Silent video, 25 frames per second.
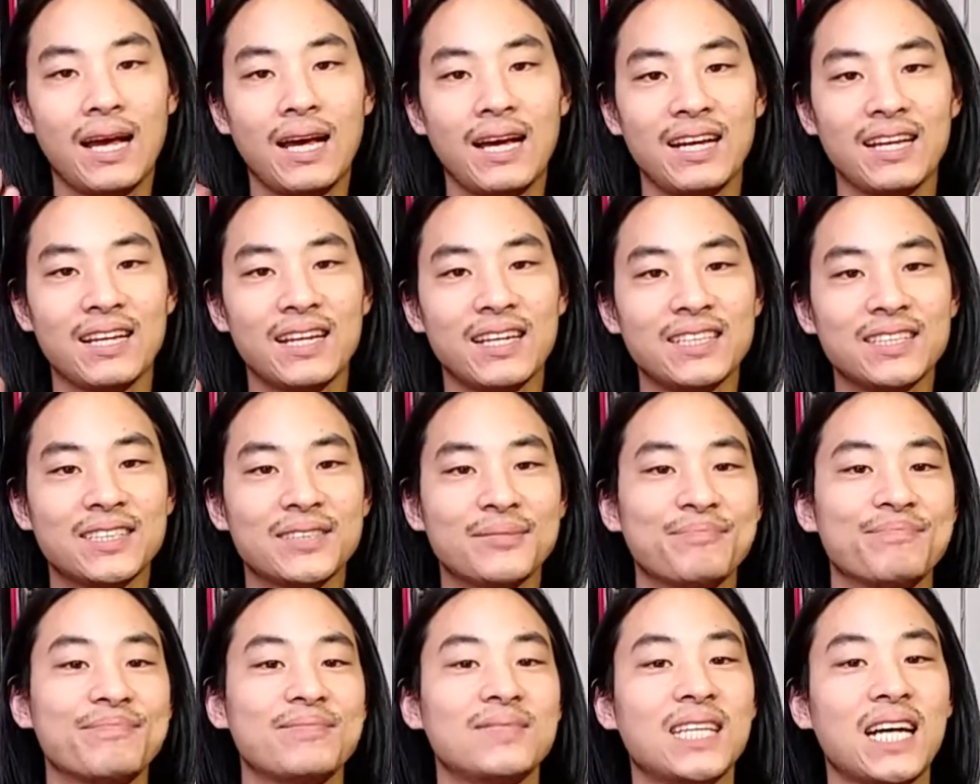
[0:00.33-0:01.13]
Hey
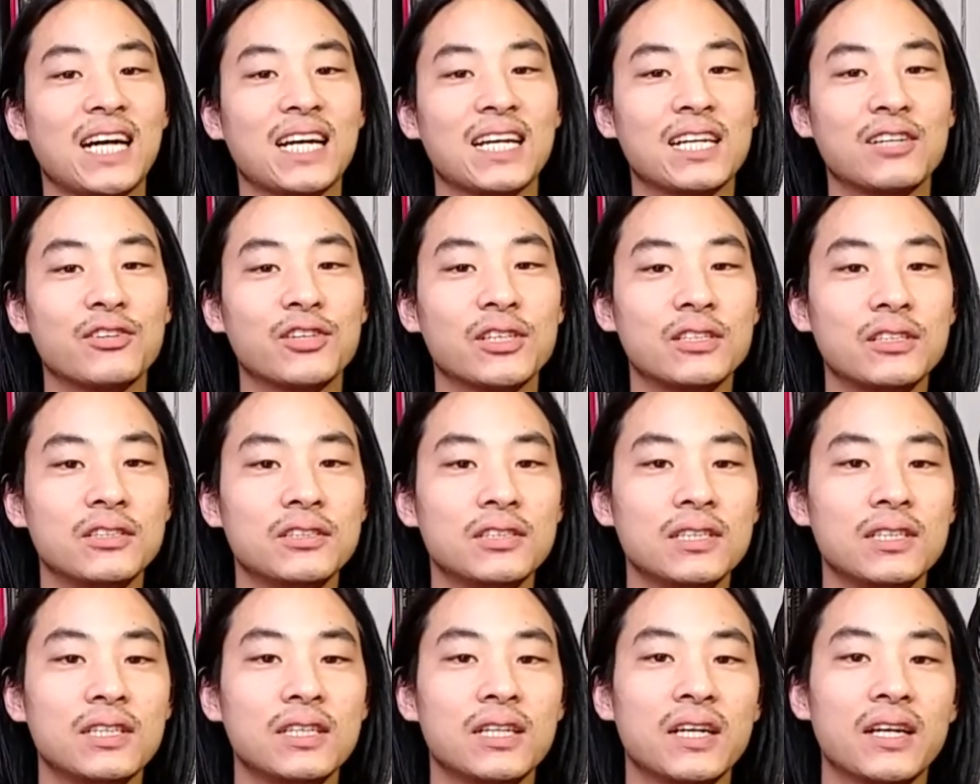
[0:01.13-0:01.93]
guys,
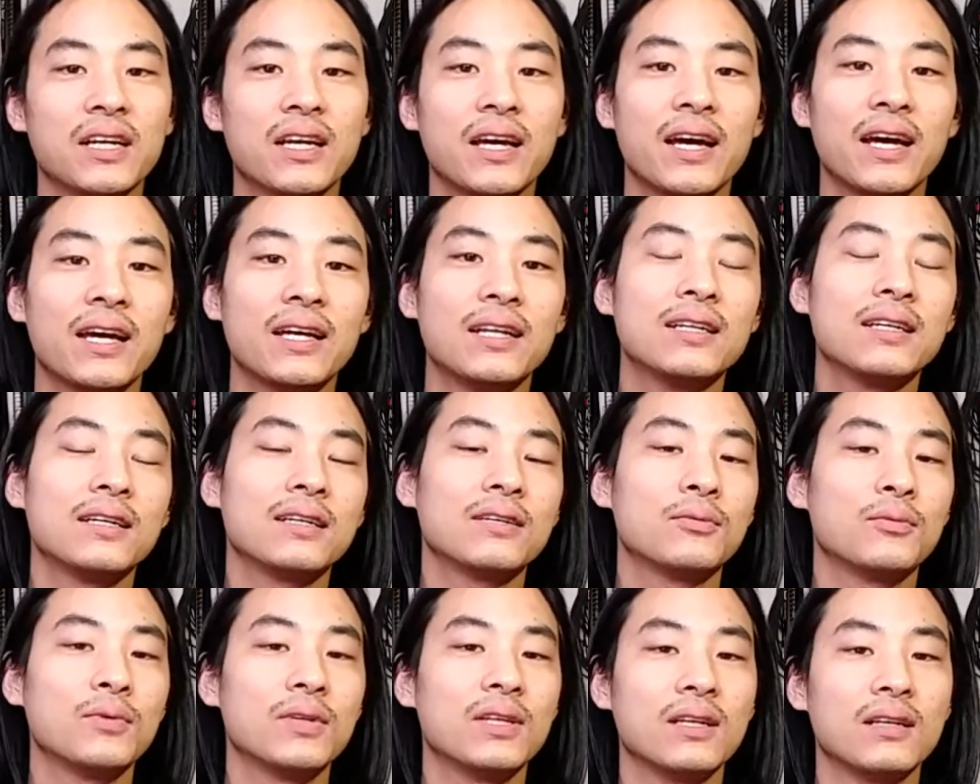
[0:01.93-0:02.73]
Takarakushi here again
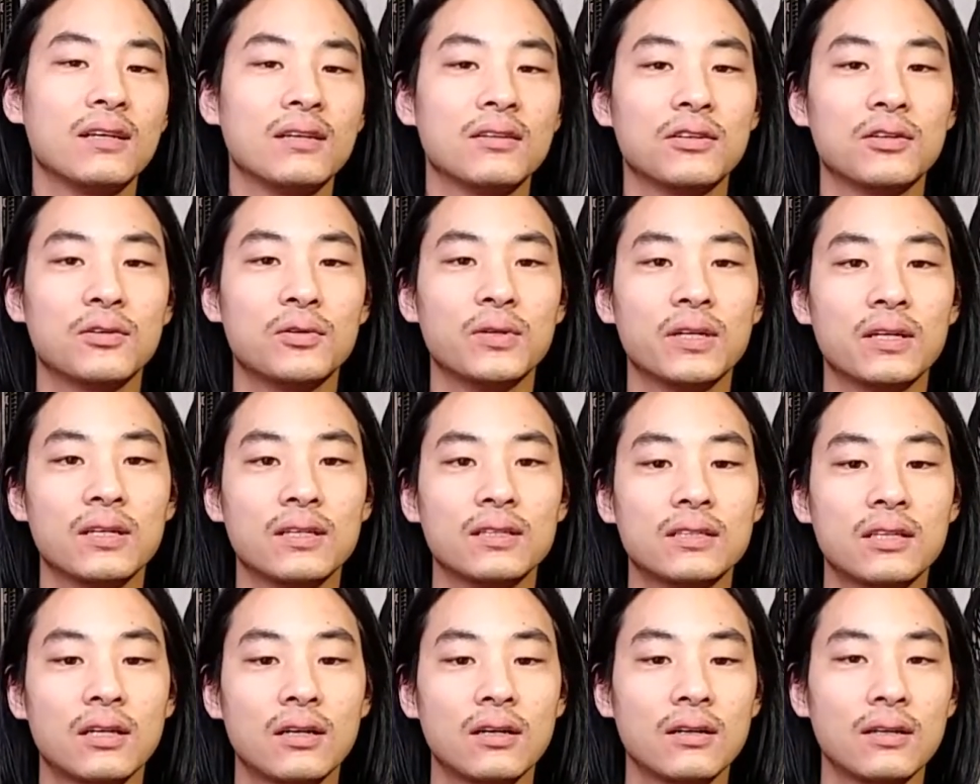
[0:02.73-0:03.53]
with another quick
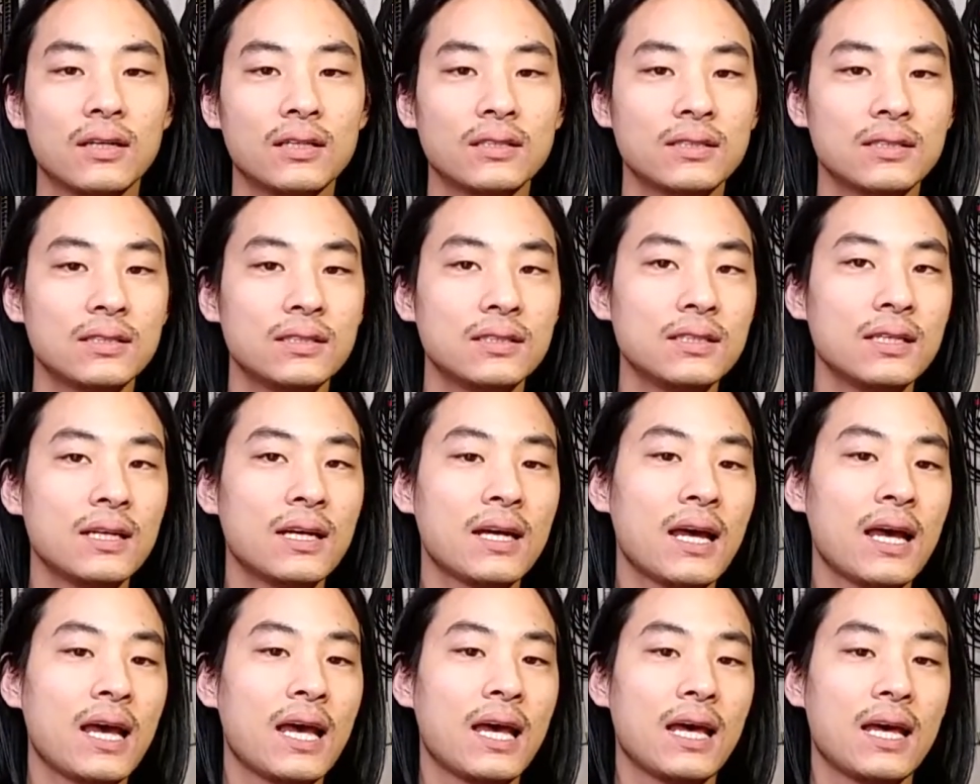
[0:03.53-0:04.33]
guitar lesson,
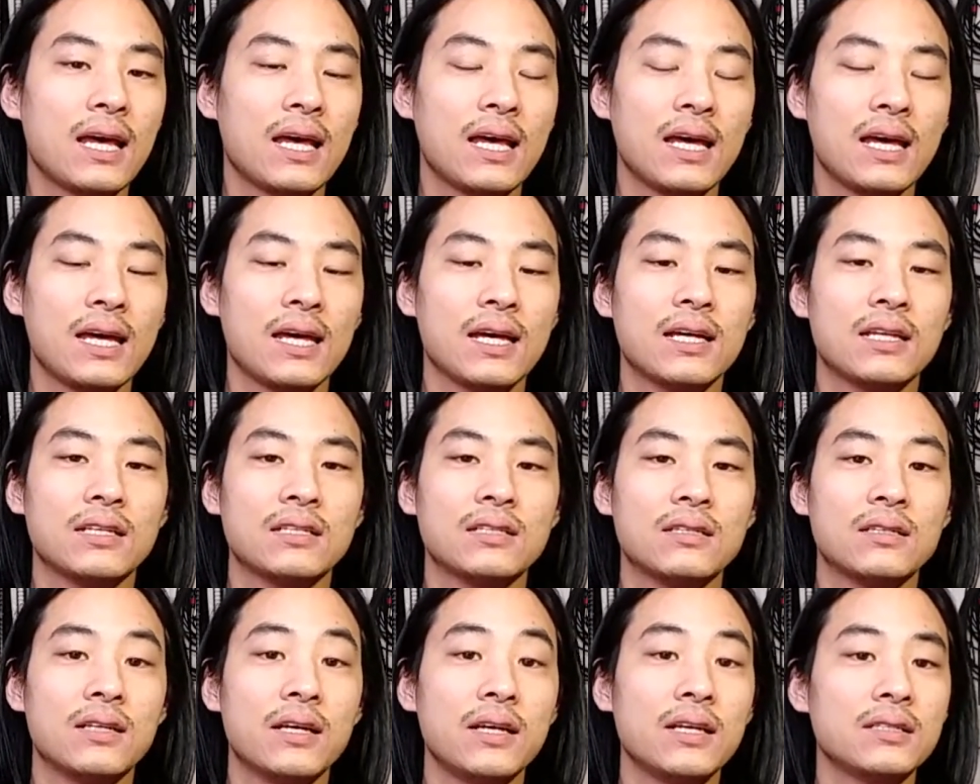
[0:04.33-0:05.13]

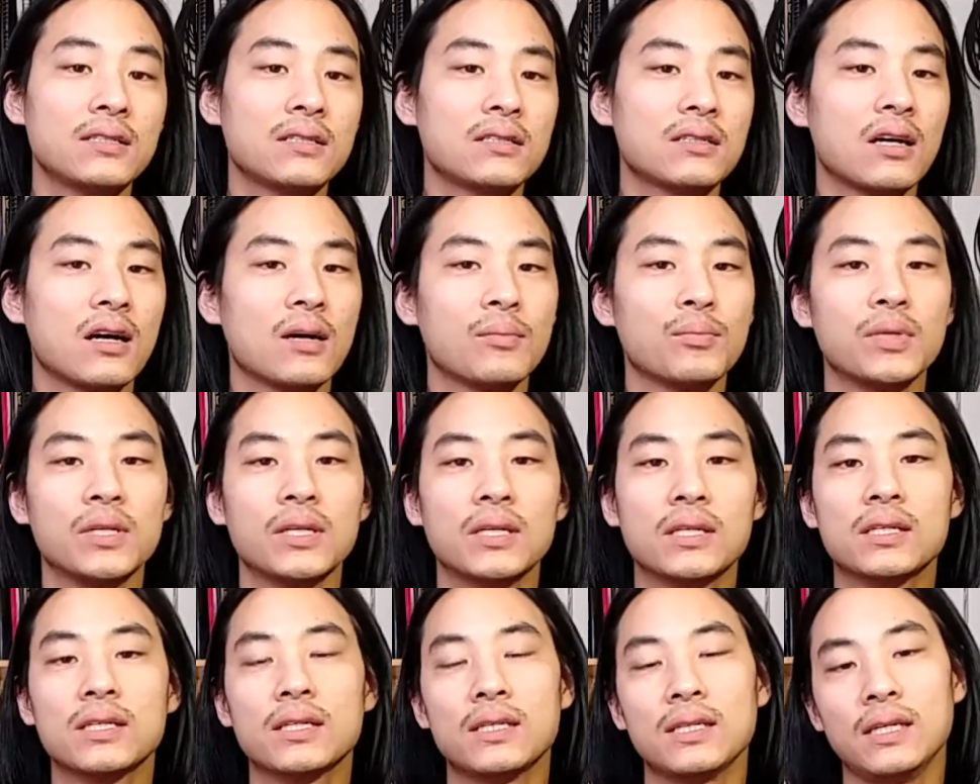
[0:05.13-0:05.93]
and today's
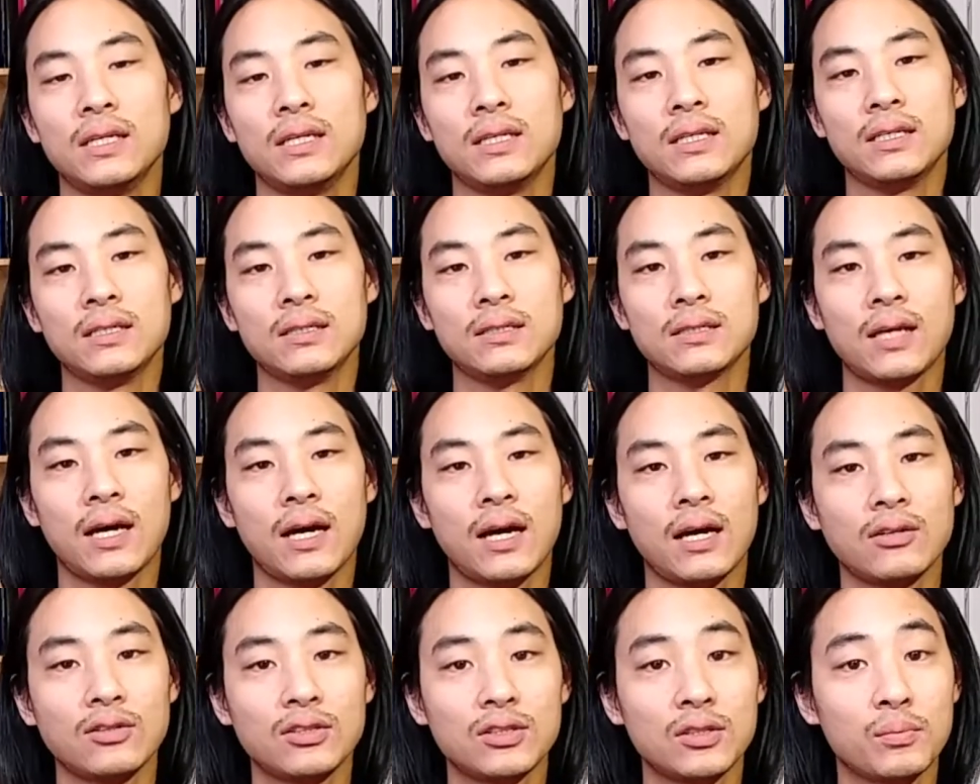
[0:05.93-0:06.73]
topic is
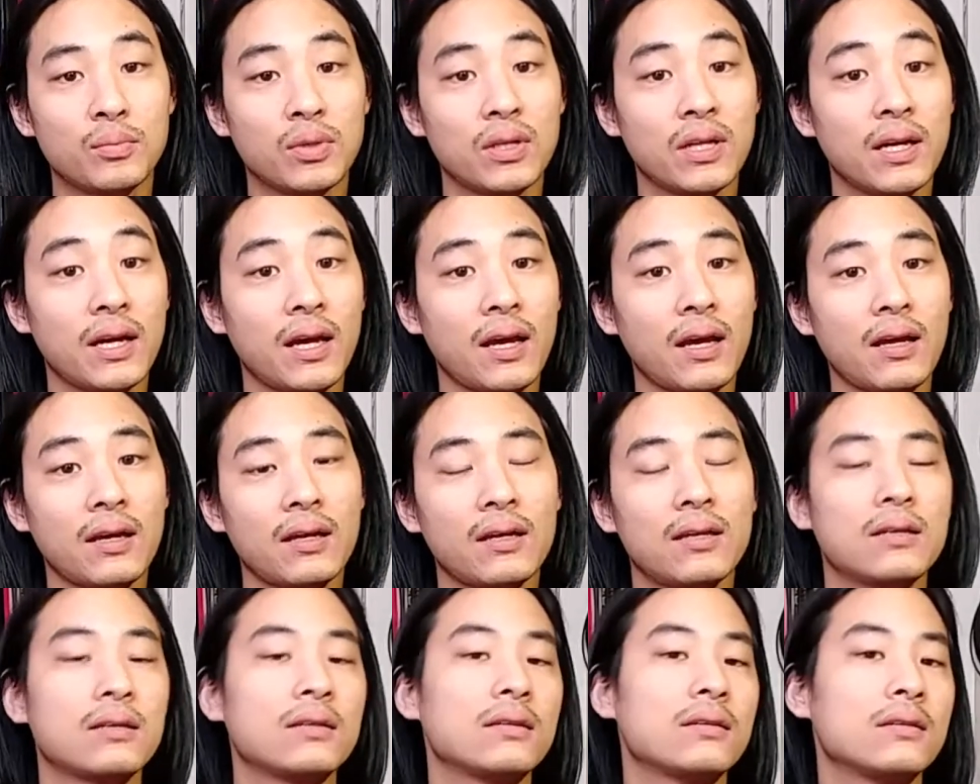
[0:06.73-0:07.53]
how to
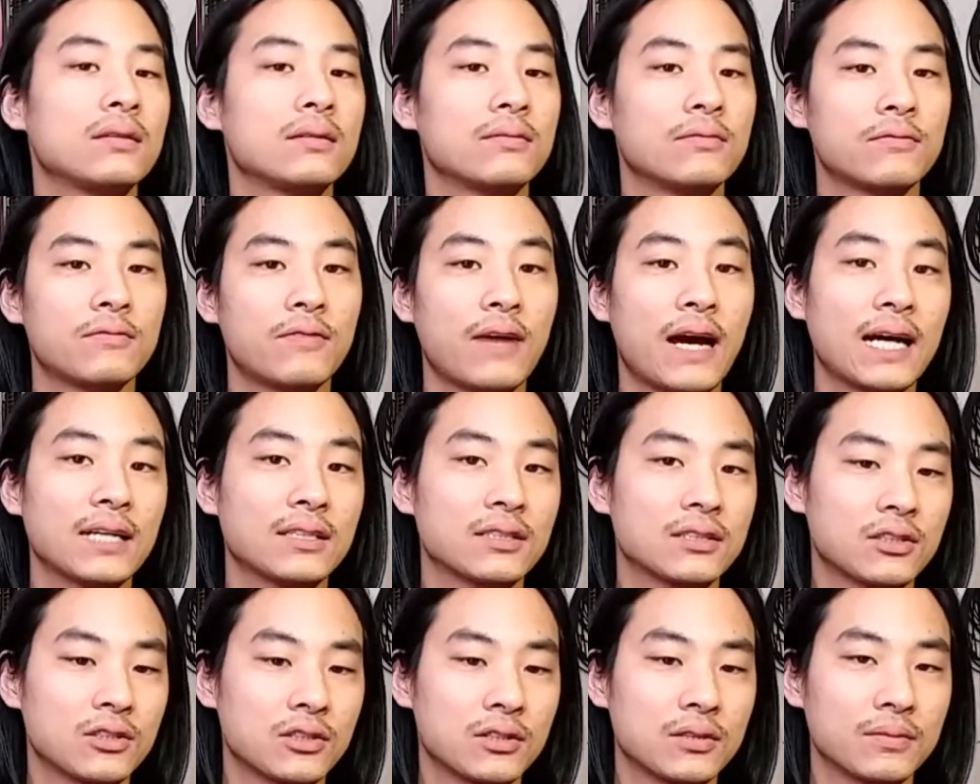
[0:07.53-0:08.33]
play
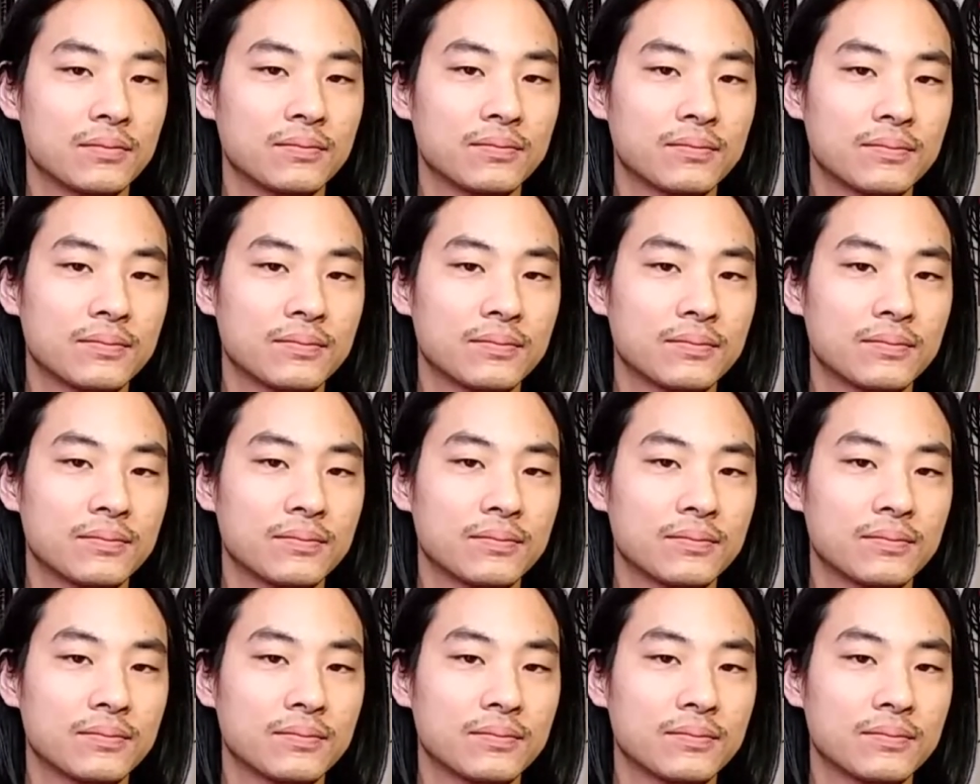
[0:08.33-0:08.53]
faster.